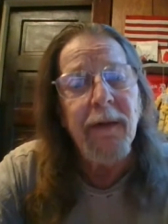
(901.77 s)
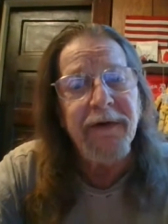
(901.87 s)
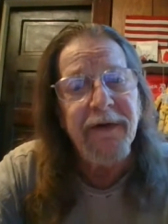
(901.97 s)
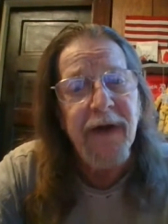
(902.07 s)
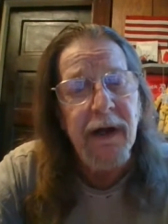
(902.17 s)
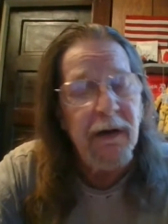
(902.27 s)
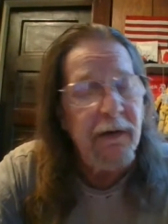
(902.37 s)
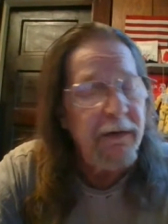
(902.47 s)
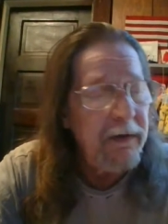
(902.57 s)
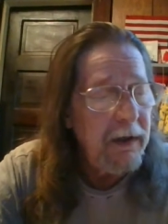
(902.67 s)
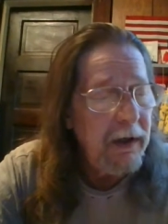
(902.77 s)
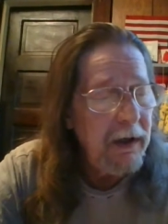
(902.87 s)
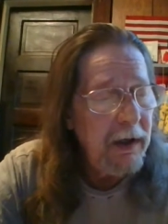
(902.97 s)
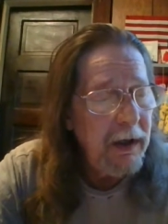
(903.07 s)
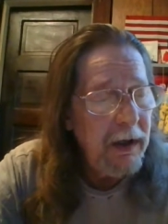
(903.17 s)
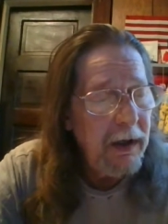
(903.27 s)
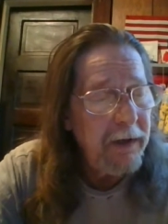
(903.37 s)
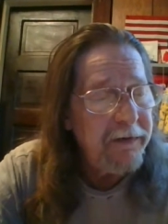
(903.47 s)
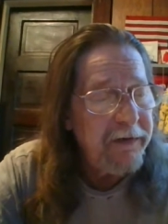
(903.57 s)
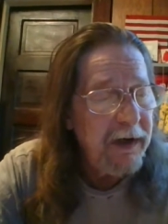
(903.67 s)
upstairs
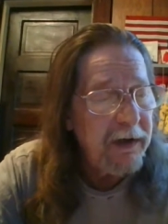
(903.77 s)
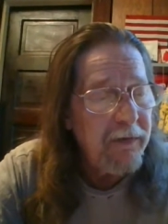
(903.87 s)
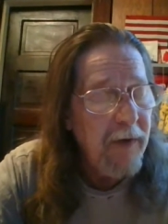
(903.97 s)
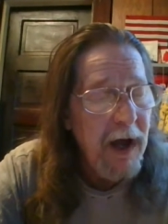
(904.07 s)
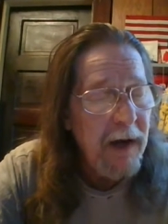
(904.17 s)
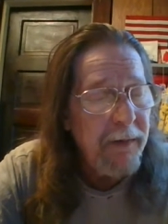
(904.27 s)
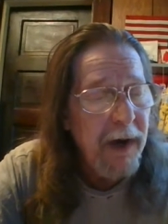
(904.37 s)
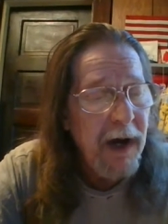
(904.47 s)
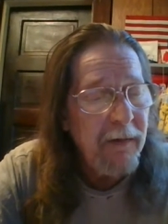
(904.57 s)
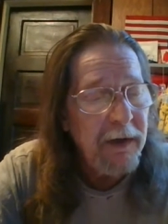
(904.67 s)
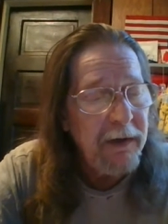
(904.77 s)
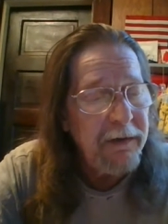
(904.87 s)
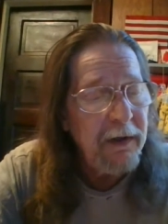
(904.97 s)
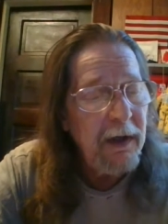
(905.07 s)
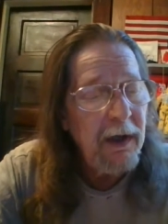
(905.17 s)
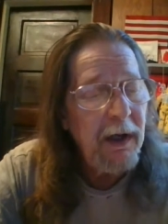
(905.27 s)
in six right above us.